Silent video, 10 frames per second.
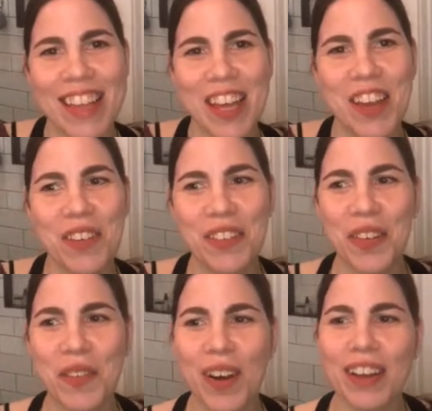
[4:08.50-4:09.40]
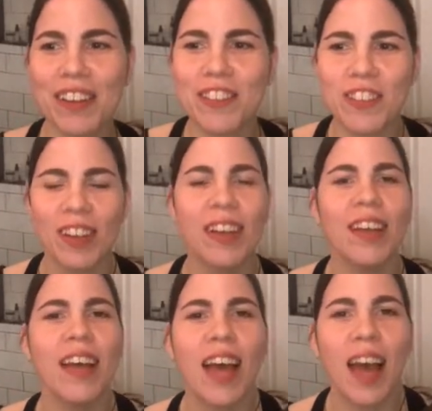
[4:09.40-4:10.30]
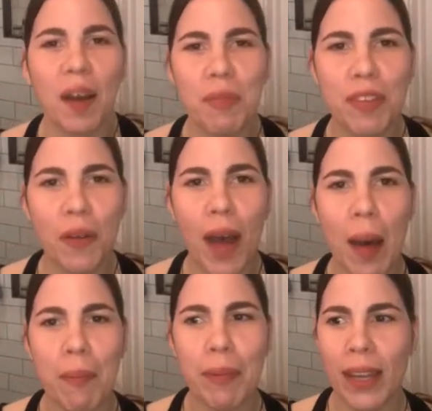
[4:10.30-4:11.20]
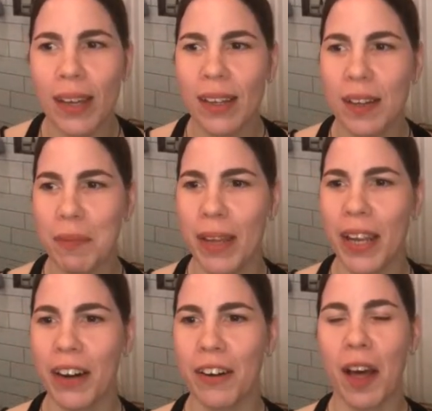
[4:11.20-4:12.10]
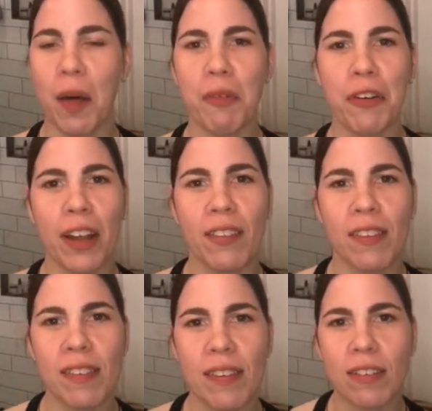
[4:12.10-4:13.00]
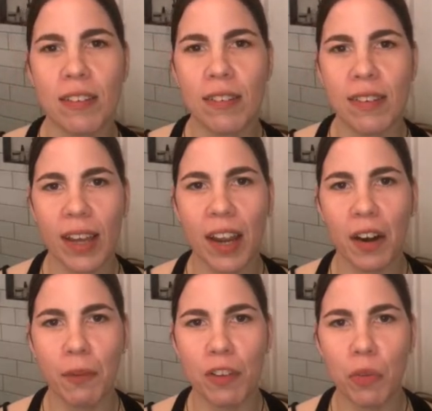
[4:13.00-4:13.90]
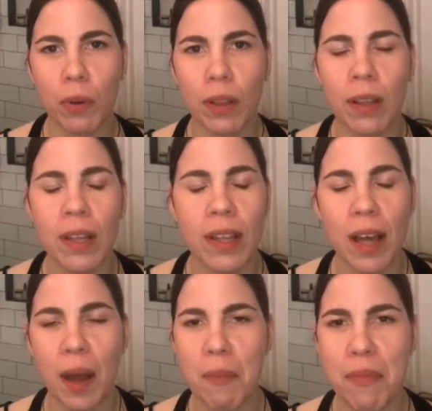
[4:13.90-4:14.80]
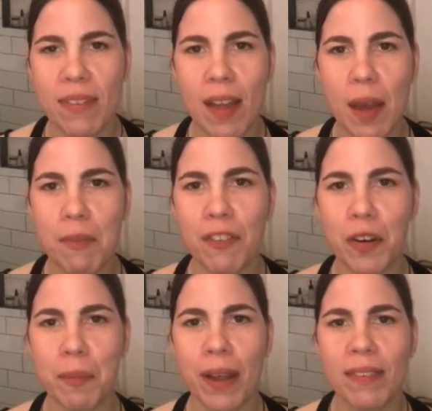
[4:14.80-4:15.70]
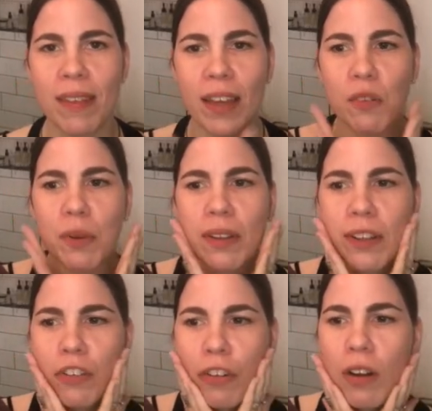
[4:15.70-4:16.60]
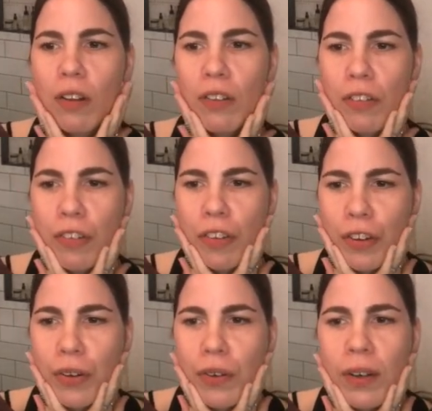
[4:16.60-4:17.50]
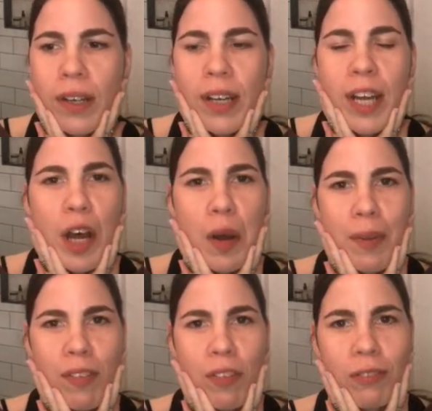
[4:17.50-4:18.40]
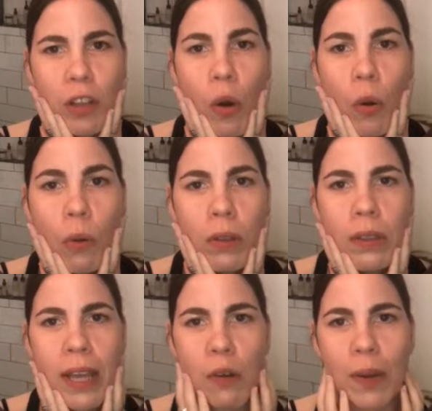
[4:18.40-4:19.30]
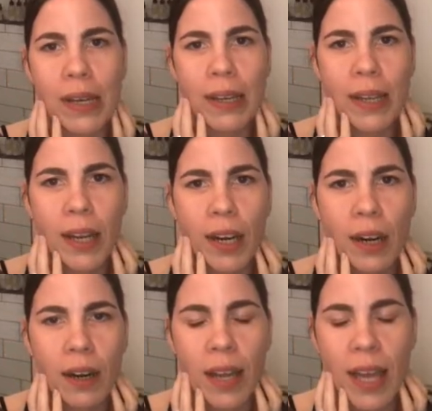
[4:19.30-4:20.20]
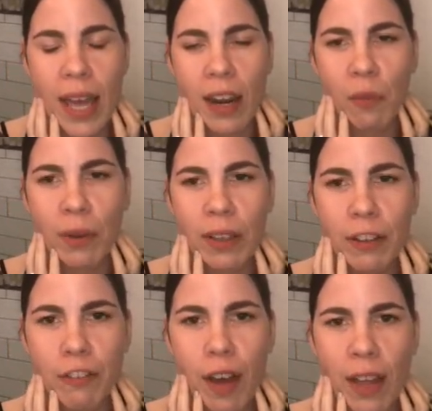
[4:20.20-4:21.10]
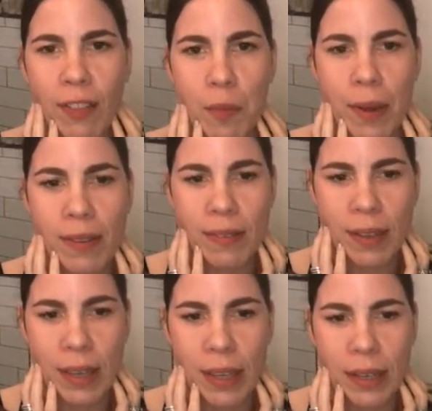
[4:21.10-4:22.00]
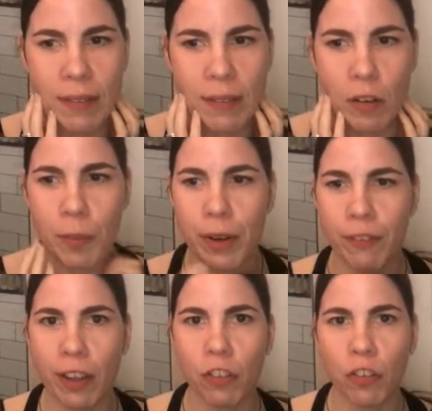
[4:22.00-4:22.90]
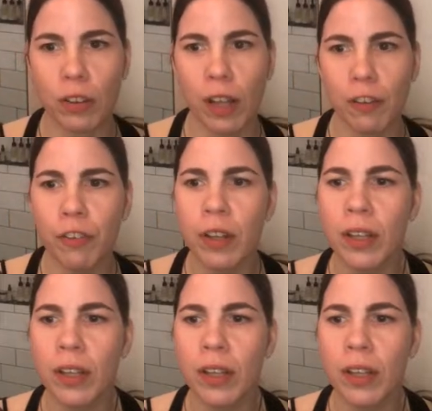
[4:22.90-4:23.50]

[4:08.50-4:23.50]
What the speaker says: Thank you so much. I'm so happy to be here to help create the seasonal skincare ritual. This time of year, my skin really struggles too. It's cold and windy here, and I really find that my skin needs a little bit of extra love.